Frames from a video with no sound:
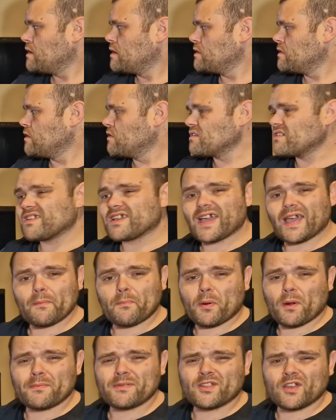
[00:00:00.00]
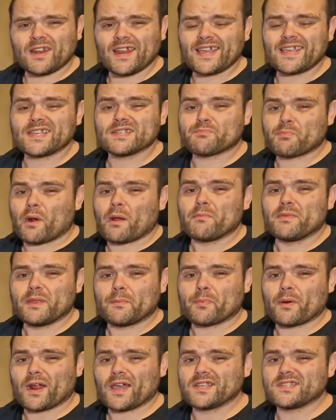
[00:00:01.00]
The only thing I probably don't like is probably the
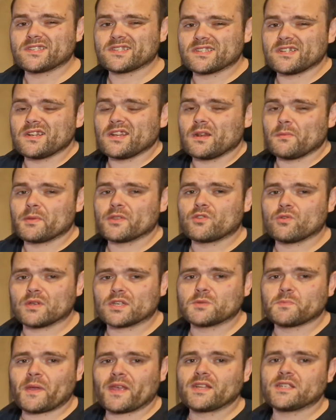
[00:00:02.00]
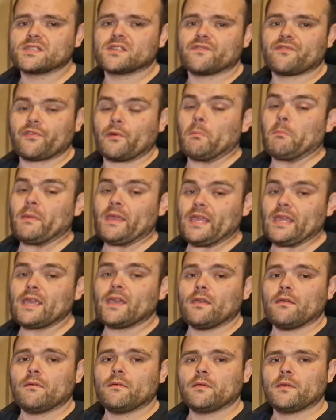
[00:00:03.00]
price is a little bit too expensive for
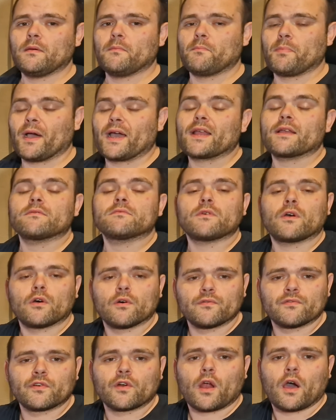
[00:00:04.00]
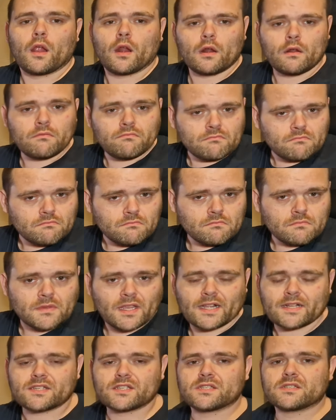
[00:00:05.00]
me. But overall,
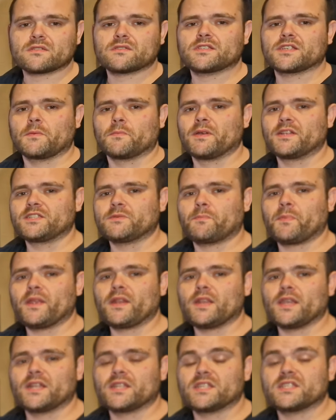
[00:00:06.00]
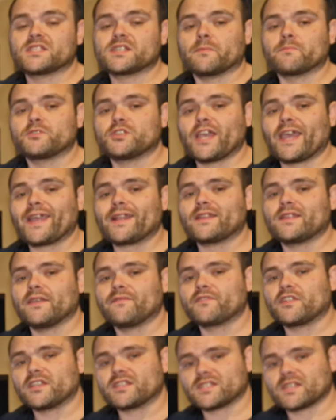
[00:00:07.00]
that's someone's opinion. It's
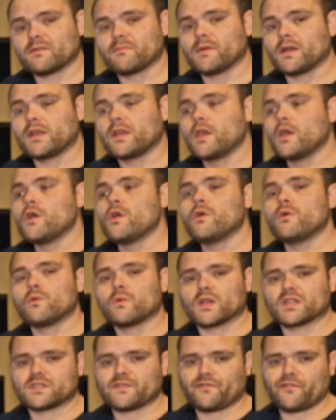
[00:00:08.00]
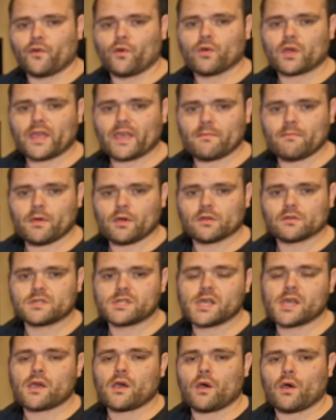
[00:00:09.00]
subjective to someone who wants a four K
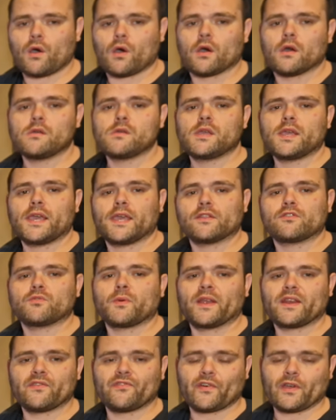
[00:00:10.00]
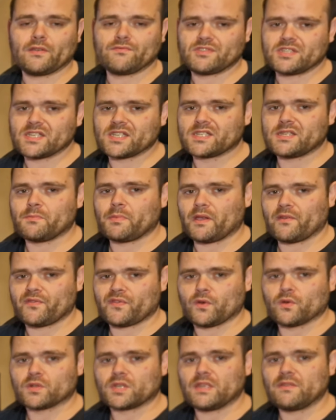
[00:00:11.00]
monitor or a twenty-five sixty by
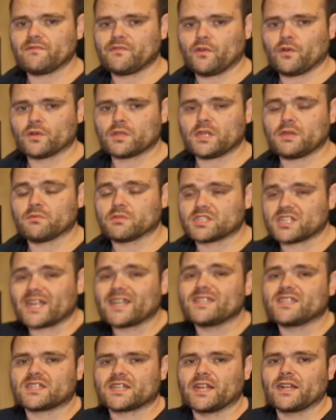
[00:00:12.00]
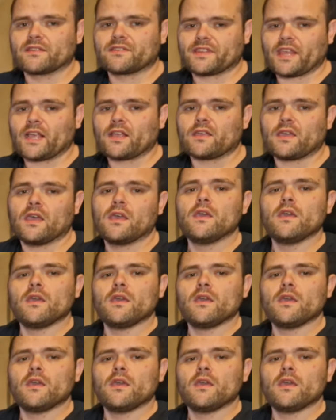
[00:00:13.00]
fourteen forty, which I still think